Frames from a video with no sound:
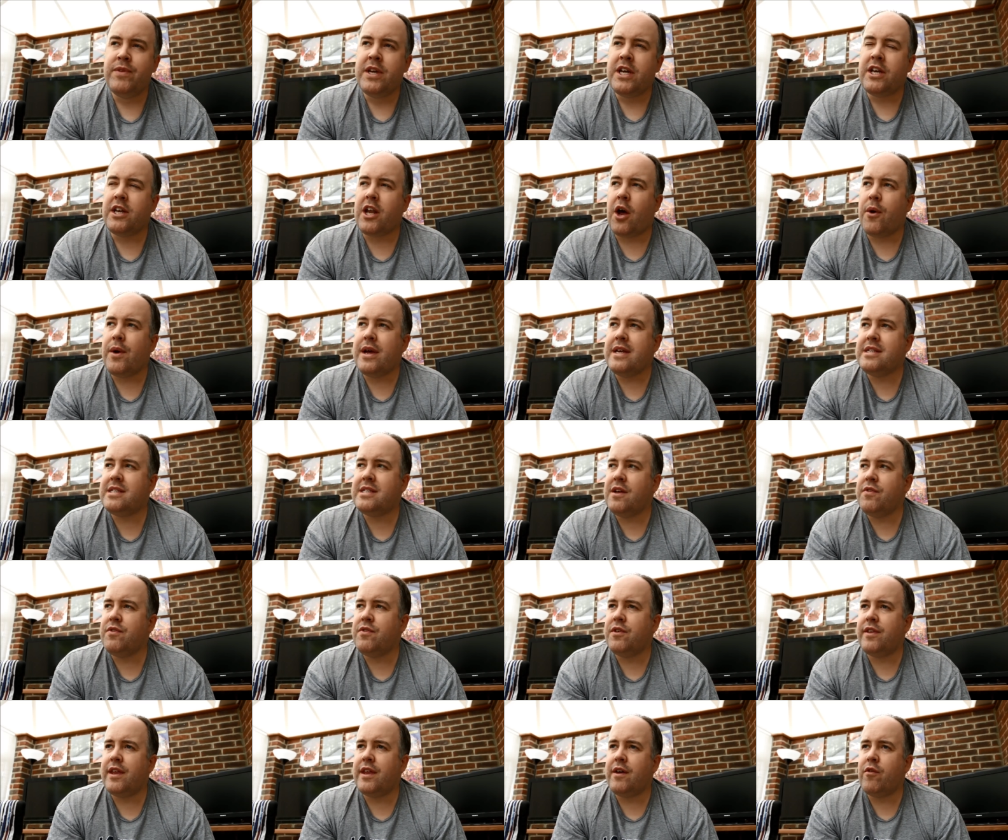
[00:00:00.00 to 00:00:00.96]
You know, is
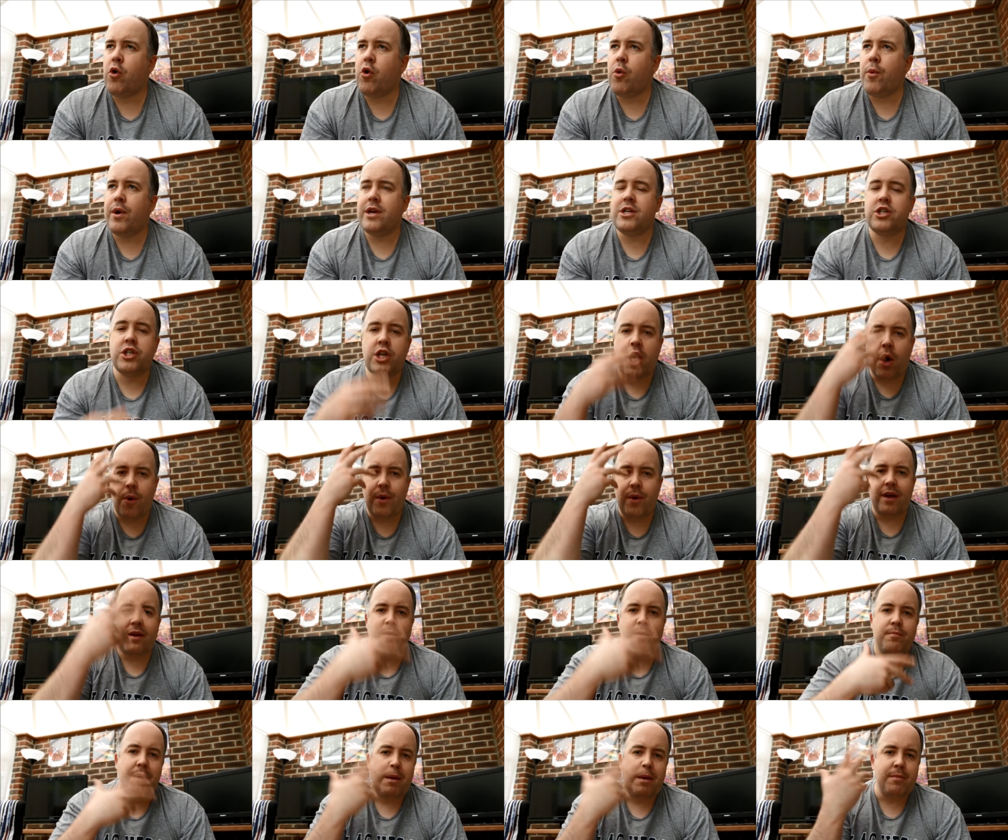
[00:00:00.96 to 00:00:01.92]
it that they're always
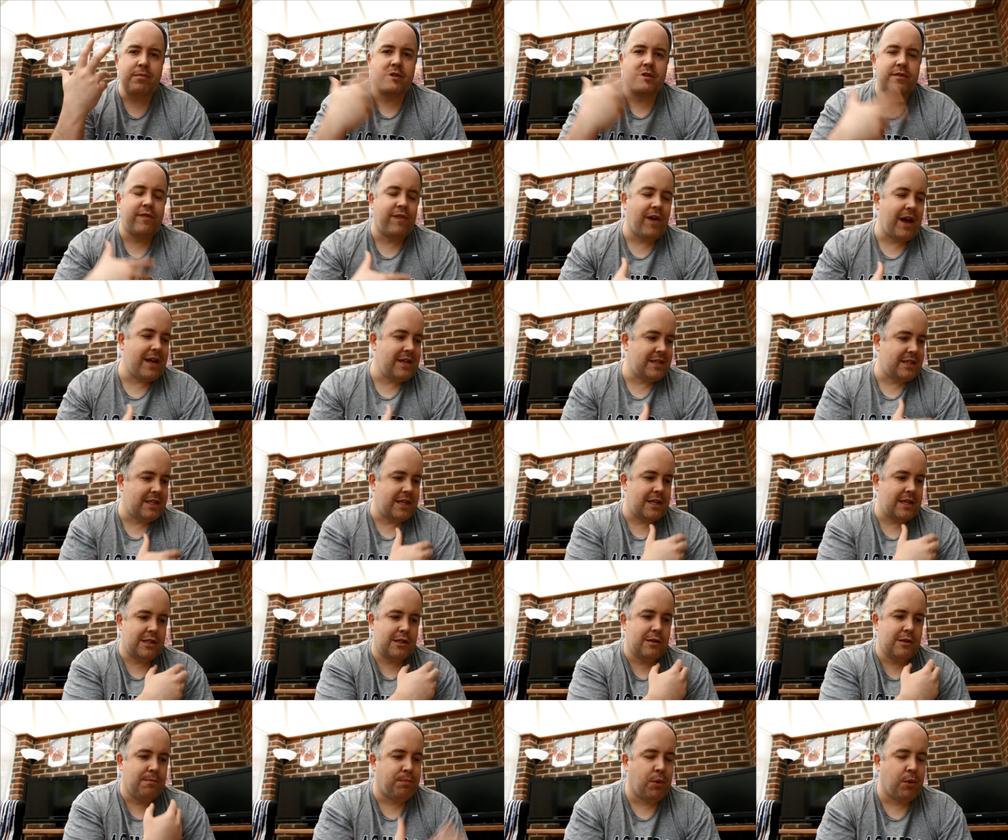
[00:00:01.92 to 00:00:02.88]
showing people's
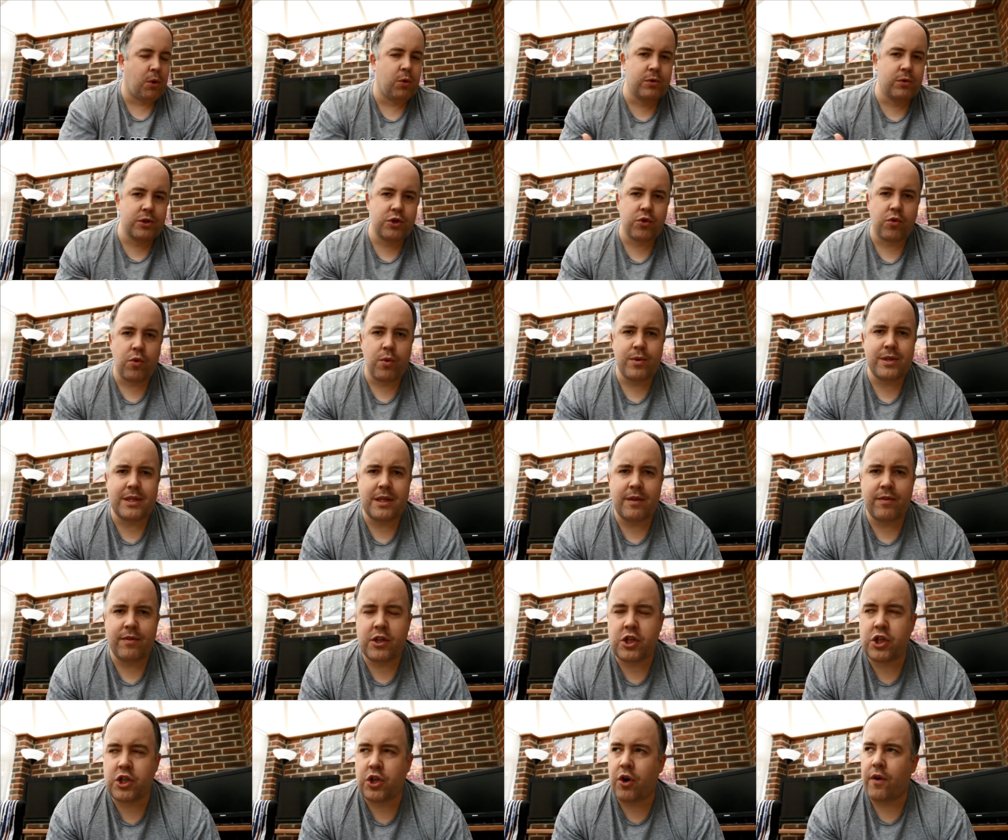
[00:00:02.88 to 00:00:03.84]
faces? The balls are always
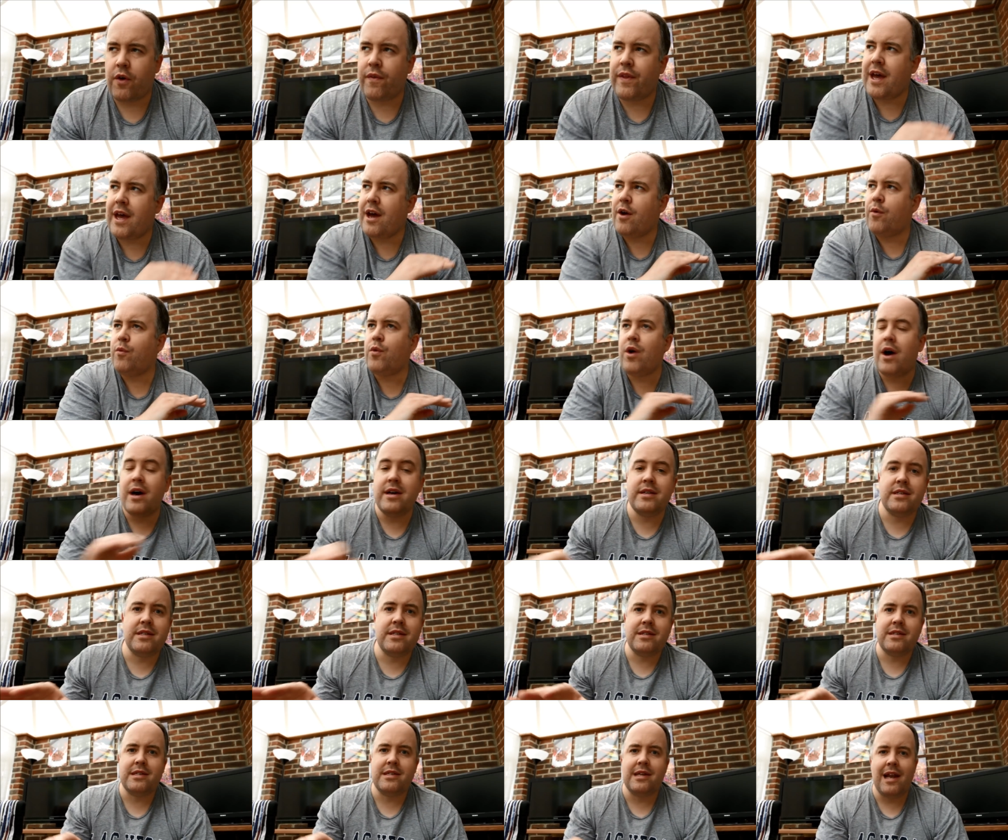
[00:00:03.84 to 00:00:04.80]
in the shot. Their
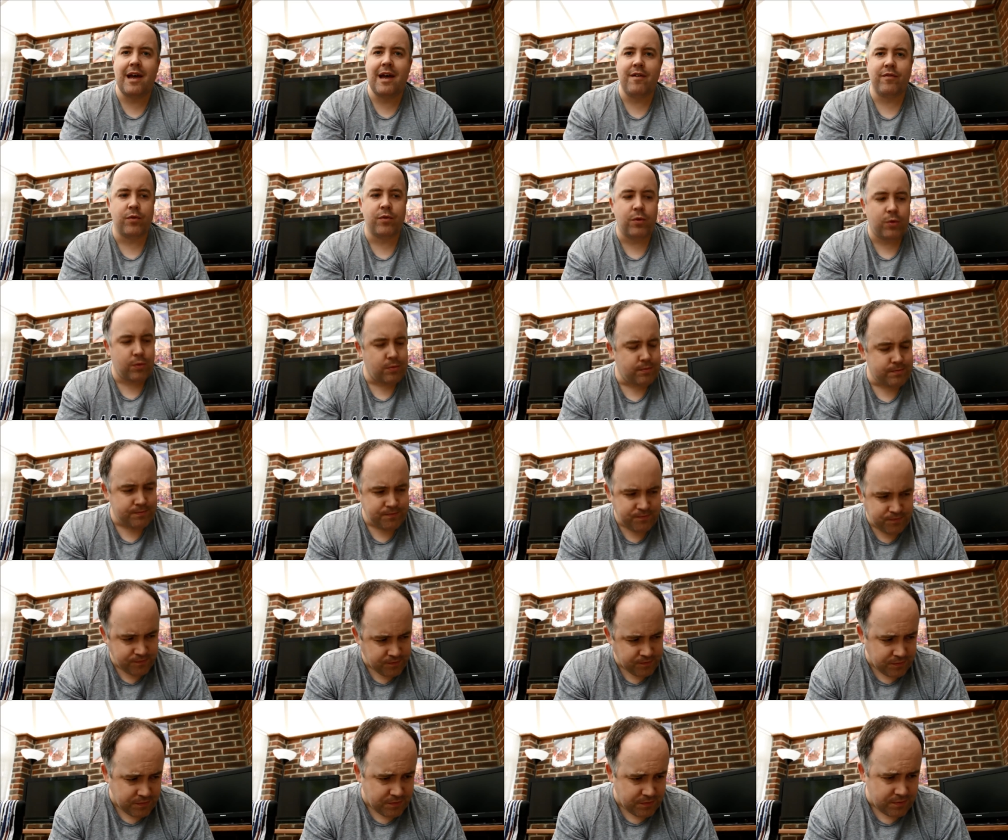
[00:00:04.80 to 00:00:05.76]
horizons are level.
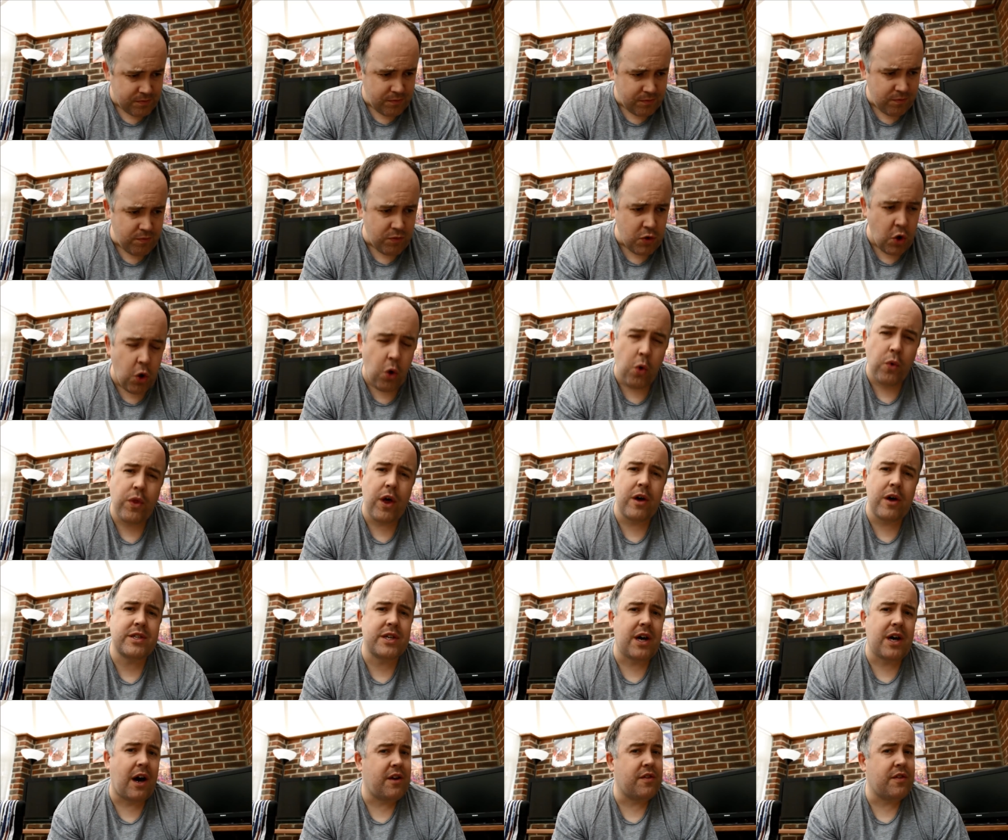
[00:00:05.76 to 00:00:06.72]
All
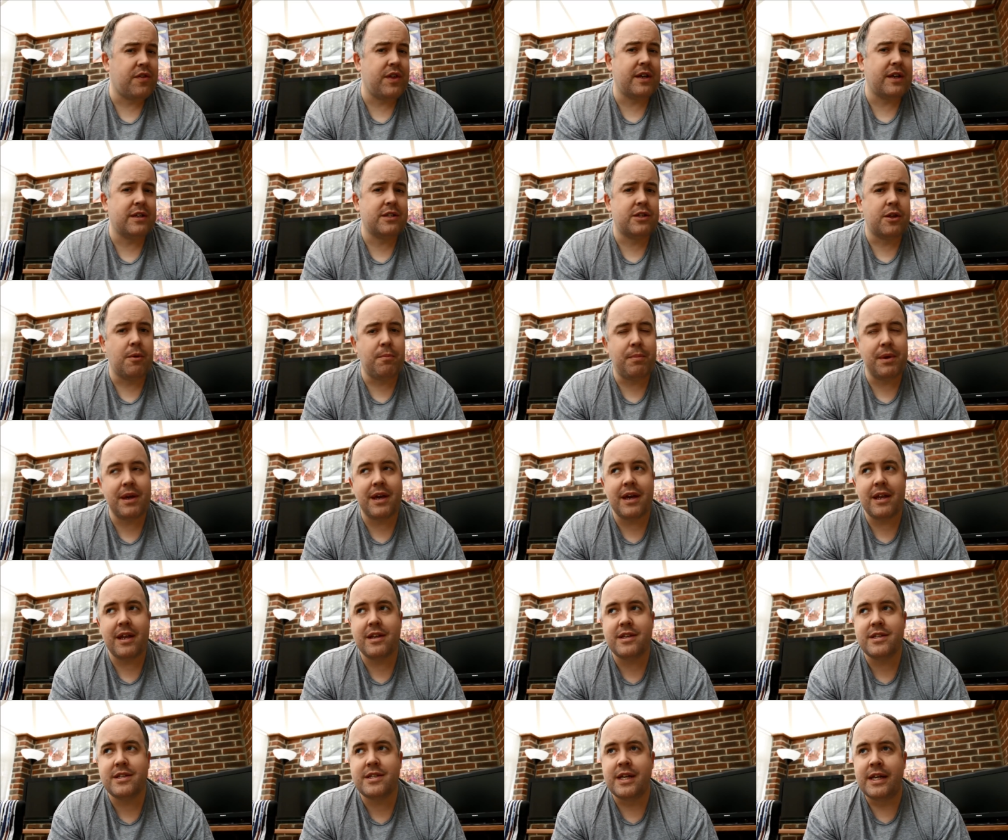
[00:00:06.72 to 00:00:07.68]
those kind of things that
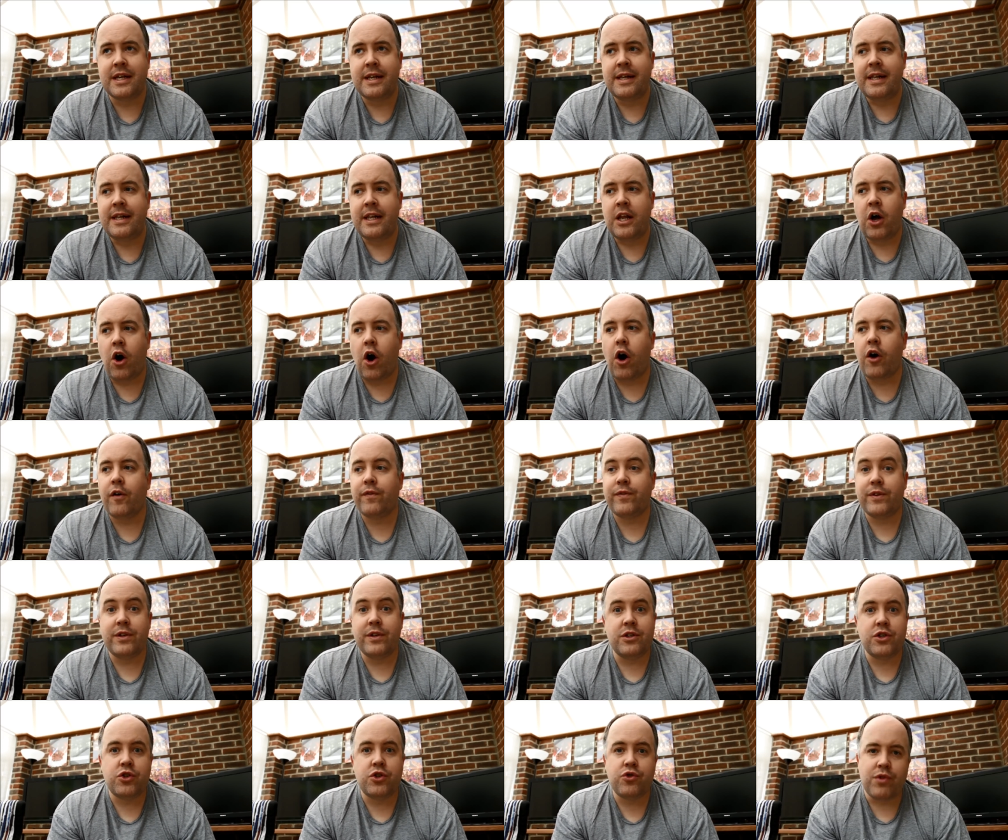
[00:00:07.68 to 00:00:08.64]
beginners
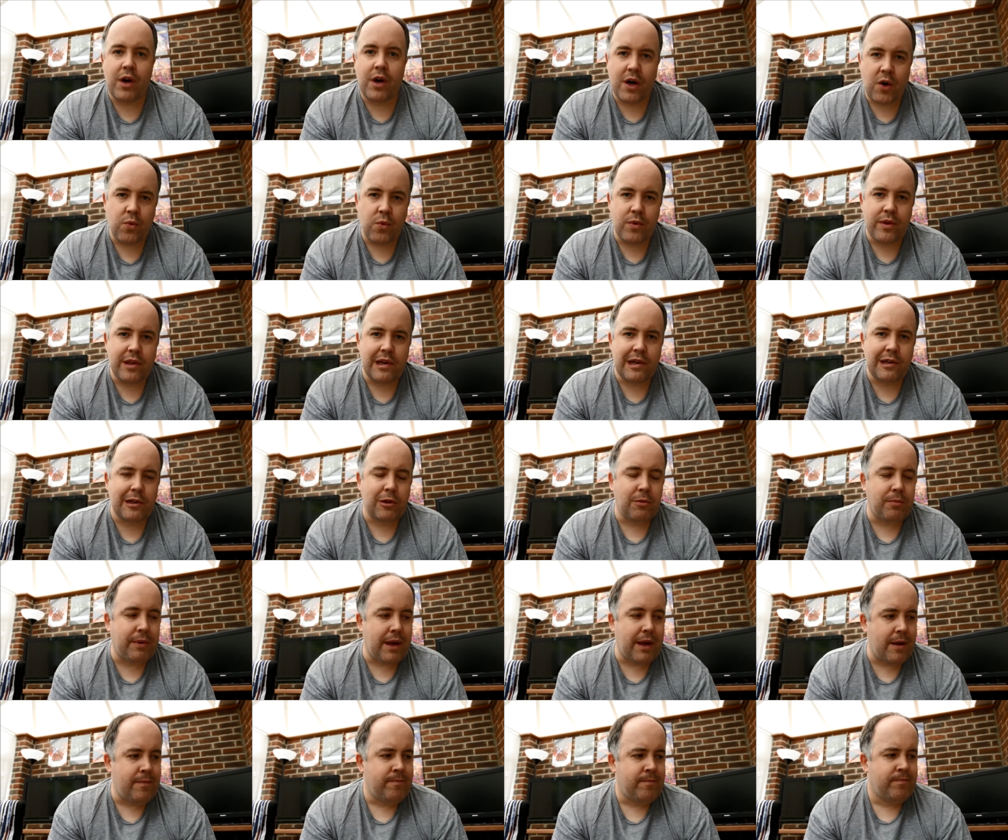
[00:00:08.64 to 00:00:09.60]
often struggle with a little
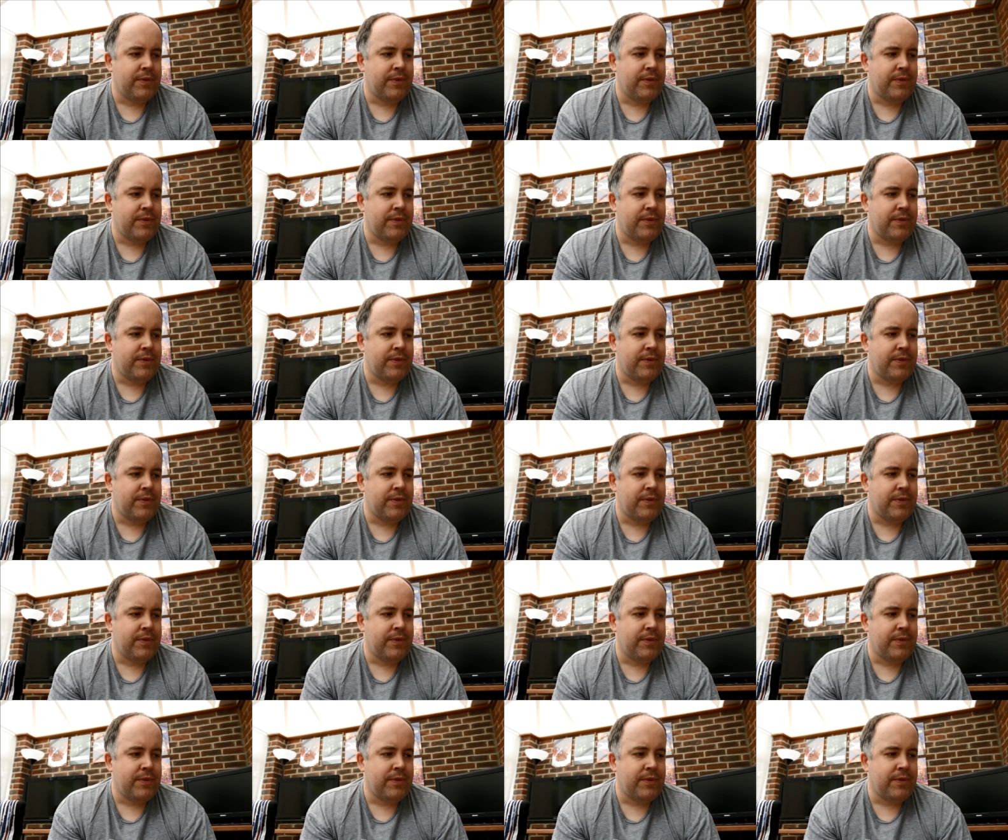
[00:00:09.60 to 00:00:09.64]
bit.